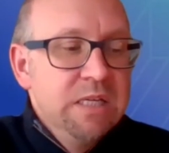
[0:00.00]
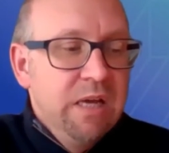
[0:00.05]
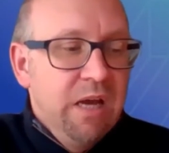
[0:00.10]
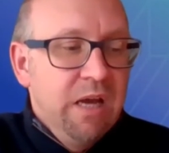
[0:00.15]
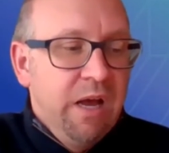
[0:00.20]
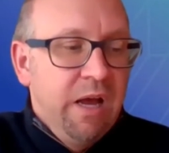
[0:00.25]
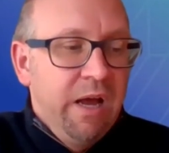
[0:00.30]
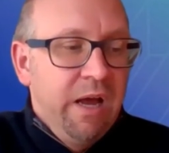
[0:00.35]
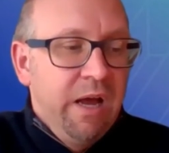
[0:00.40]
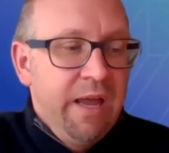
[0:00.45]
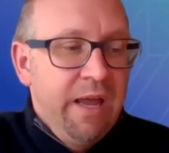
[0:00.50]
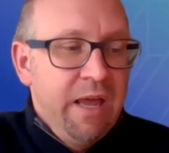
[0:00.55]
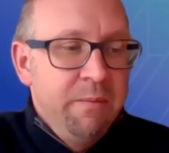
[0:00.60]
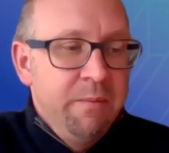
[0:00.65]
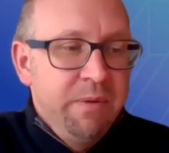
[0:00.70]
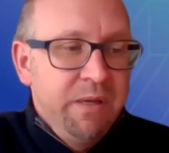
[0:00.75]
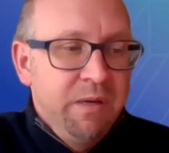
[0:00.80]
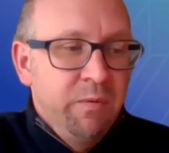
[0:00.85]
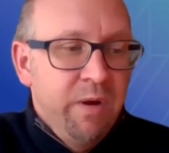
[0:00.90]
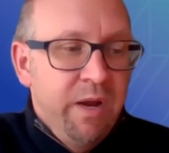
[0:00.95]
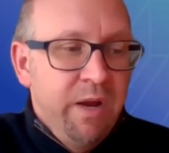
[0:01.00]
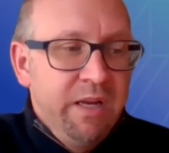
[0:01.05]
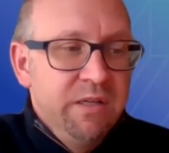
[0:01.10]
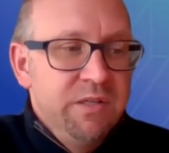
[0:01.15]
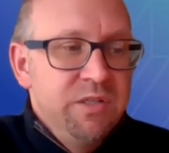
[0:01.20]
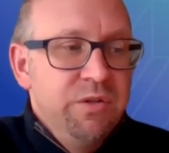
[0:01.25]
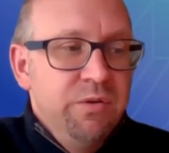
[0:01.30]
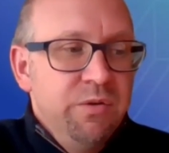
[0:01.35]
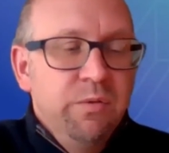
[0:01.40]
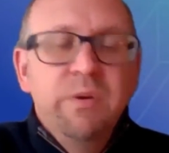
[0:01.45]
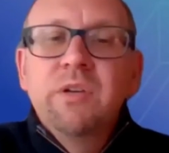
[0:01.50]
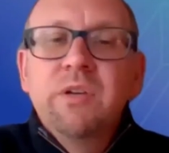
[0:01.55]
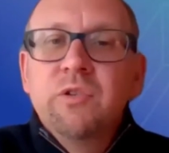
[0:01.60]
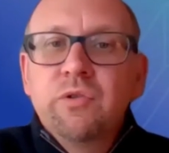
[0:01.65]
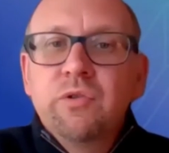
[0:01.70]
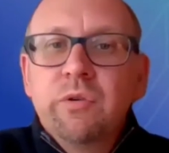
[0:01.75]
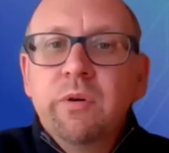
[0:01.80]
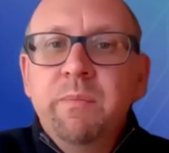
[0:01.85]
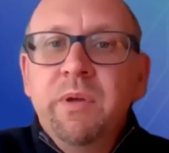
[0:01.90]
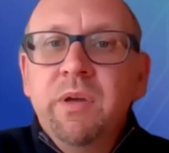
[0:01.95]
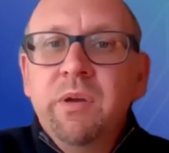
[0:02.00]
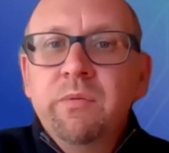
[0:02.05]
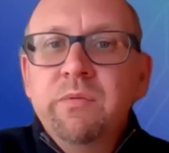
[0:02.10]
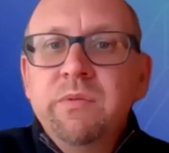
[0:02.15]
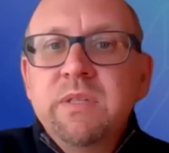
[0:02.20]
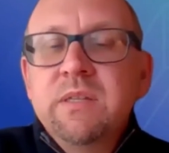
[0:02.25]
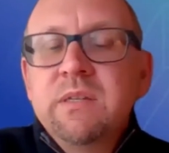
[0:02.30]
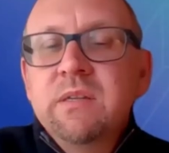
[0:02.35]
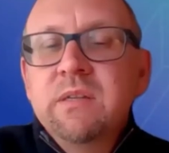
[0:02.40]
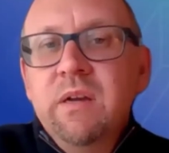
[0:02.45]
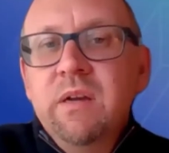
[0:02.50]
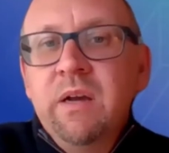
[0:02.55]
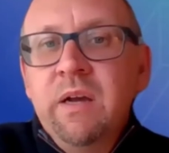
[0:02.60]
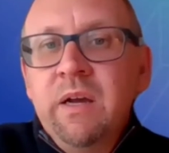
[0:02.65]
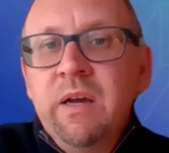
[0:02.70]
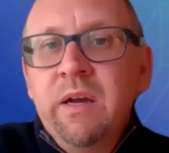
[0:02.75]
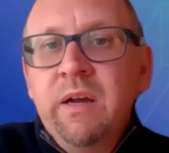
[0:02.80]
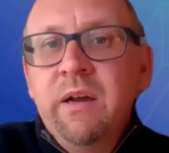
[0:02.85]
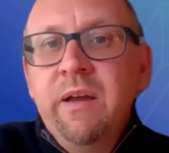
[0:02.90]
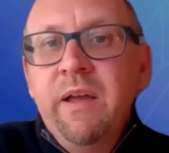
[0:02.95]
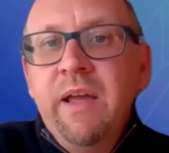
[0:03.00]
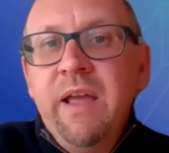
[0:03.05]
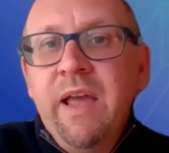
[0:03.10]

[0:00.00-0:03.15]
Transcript: uh, and be ready to contribute uh,